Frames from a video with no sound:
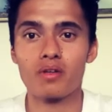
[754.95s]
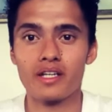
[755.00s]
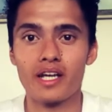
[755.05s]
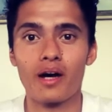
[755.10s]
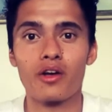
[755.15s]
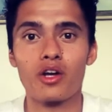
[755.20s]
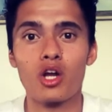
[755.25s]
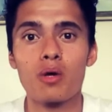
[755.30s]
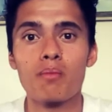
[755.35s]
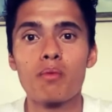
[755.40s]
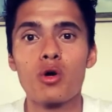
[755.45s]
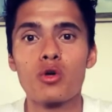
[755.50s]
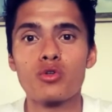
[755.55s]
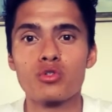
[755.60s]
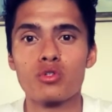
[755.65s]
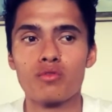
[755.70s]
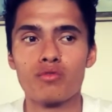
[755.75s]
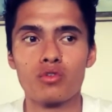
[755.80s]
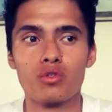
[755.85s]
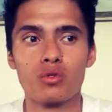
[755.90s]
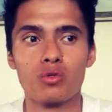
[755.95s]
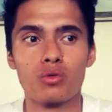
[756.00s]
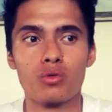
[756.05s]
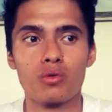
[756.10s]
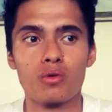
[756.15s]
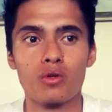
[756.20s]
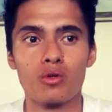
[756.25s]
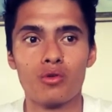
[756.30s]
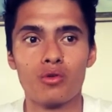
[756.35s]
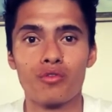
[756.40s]
Now, I know most of you
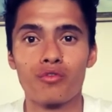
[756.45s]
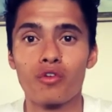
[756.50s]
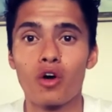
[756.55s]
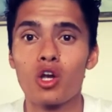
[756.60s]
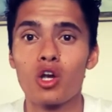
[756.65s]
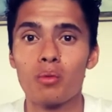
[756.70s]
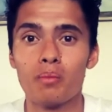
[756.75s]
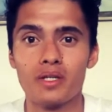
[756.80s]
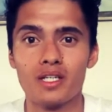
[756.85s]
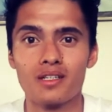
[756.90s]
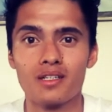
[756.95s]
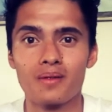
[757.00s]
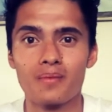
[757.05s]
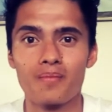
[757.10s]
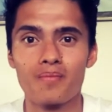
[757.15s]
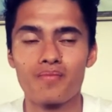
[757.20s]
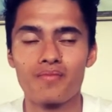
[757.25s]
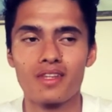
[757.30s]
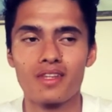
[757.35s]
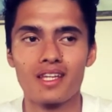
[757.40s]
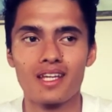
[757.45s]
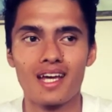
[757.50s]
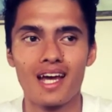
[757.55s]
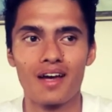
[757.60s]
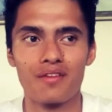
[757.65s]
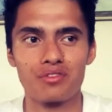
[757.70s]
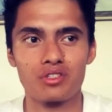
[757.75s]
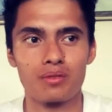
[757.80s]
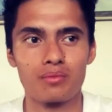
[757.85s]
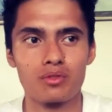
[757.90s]
who follow me
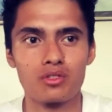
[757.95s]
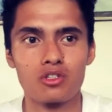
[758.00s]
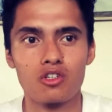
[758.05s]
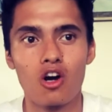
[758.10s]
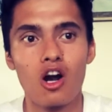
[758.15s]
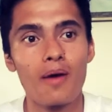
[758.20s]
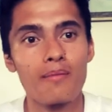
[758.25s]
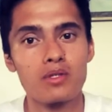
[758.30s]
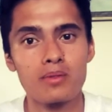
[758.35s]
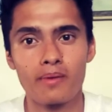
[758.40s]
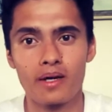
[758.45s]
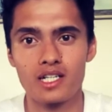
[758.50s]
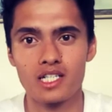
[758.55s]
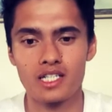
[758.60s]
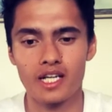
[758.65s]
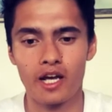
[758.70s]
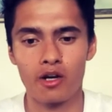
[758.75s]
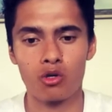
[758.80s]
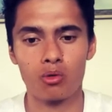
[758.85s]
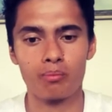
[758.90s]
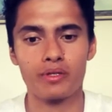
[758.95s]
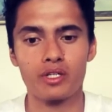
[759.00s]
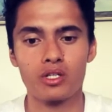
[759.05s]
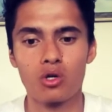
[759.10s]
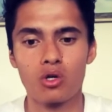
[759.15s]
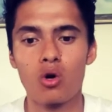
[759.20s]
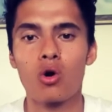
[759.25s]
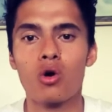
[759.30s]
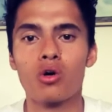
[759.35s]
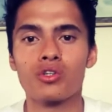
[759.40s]
have subscribed to my channel
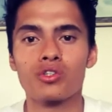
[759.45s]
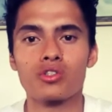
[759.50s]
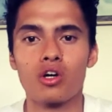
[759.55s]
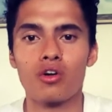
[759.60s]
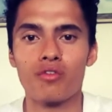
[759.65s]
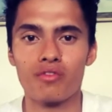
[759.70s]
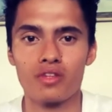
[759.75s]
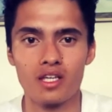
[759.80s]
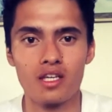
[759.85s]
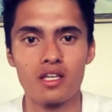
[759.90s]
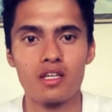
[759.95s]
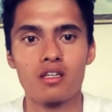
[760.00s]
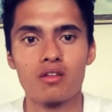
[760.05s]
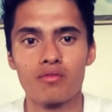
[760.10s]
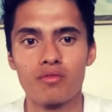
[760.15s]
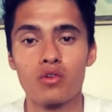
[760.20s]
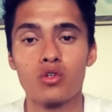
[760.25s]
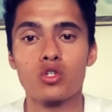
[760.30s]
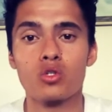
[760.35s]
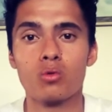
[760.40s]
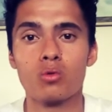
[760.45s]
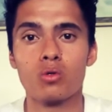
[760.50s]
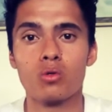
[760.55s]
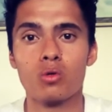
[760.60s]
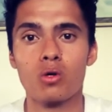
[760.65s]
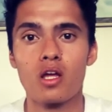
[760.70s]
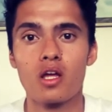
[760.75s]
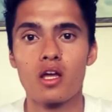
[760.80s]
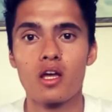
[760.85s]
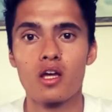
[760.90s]
because of the
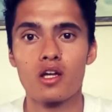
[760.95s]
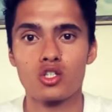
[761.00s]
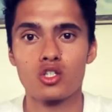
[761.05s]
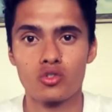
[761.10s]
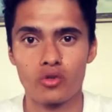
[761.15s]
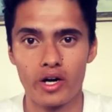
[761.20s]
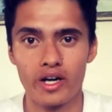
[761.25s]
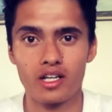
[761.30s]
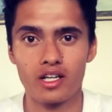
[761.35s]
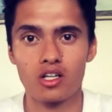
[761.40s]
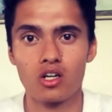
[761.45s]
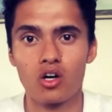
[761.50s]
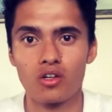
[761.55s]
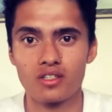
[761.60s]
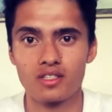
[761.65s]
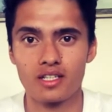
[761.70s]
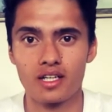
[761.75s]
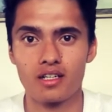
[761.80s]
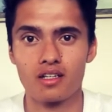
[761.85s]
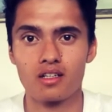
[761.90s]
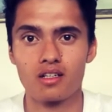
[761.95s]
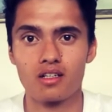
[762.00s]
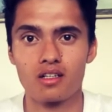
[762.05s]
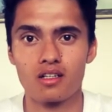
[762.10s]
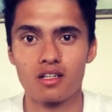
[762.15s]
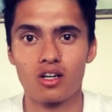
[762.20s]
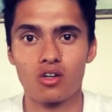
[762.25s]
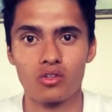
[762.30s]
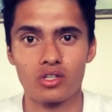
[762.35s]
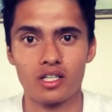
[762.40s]
individual training content
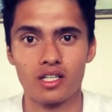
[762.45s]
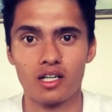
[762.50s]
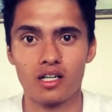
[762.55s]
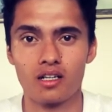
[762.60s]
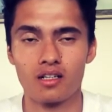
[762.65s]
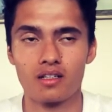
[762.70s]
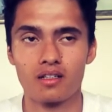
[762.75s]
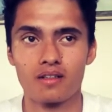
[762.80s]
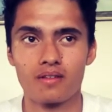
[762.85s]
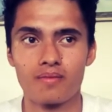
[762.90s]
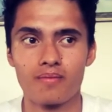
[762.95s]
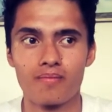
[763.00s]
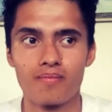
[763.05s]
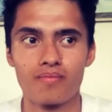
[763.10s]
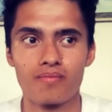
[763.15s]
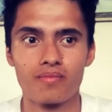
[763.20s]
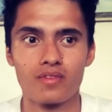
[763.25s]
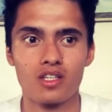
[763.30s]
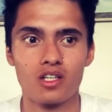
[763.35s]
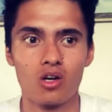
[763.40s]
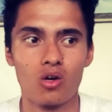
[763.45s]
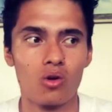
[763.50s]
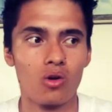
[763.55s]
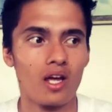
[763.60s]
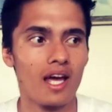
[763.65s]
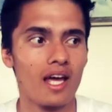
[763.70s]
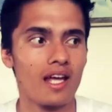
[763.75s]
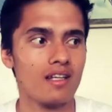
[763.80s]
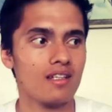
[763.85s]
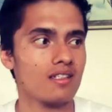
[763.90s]
on here, you know,
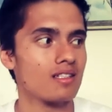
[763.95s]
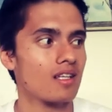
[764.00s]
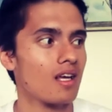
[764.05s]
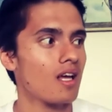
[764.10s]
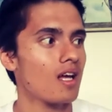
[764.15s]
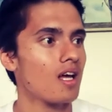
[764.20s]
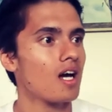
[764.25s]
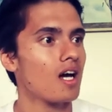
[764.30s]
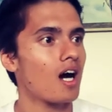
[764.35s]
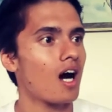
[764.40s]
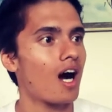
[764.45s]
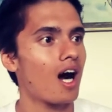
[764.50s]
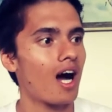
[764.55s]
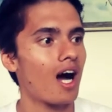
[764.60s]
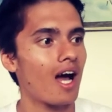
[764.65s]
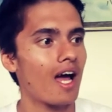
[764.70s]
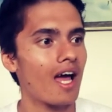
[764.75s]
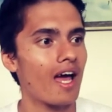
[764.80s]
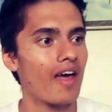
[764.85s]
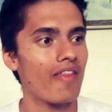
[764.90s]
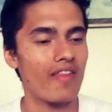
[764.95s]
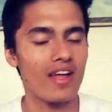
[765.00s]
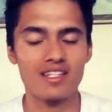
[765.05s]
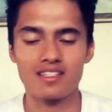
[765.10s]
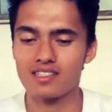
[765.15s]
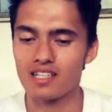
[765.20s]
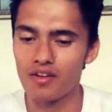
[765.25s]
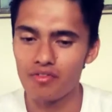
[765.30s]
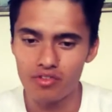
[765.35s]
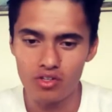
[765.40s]
and that's
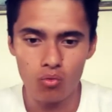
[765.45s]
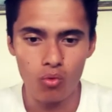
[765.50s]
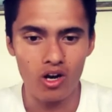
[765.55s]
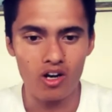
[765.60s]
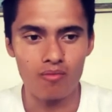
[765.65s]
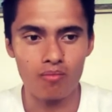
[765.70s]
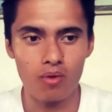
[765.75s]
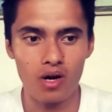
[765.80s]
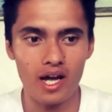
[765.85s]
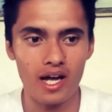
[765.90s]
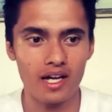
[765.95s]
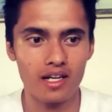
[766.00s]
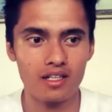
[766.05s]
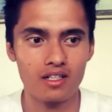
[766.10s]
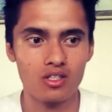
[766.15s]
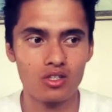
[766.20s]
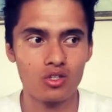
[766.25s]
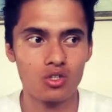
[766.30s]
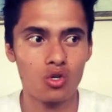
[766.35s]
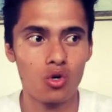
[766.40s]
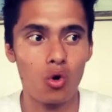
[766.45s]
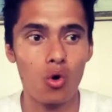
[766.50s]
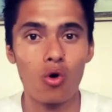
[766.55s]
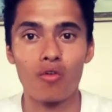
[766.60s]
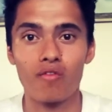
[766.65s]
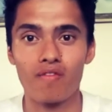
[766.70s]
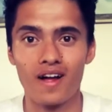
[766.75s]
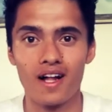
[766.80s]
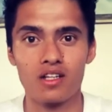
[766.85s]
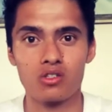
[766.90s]
definitely one of my core
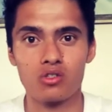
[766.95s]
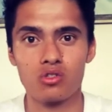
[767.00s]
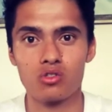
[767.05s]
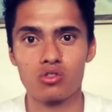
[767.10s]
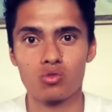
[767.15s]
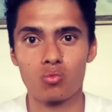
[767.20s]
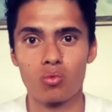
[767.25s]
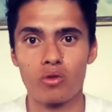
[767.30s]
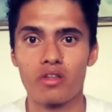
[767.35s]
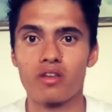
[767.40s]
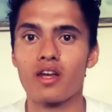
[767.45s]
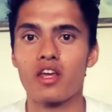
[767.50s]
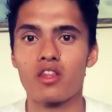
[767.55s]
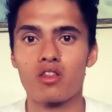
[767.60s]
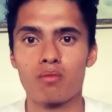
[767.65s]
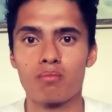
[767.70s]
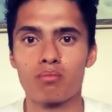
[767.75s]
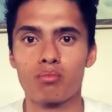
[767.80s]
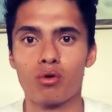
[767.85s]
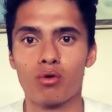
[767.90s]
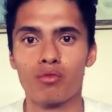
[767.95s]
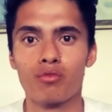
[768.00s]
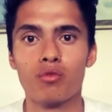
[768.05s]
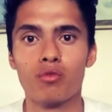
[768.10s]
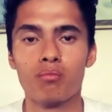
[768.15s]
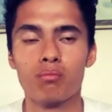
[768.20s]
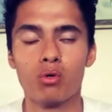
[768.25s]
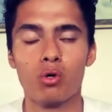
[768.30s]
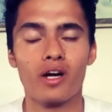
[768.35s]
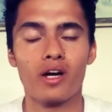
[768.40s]
values with Nathan Paull
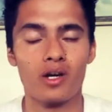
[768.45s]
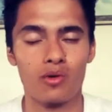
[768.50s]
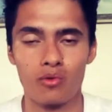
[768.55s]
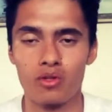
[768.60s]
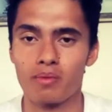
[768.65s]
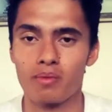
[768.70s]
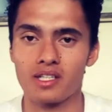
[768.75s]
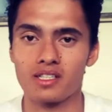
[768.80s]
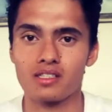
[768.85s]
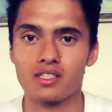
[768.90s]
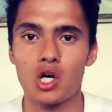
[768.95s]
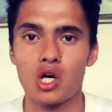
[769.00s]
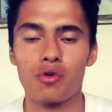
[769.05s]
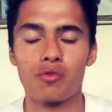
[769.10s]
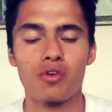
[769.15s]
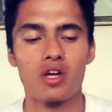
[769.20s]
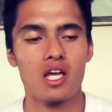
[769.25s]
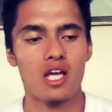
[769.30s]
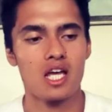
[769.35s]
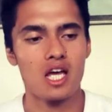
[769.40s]
Football and with myself.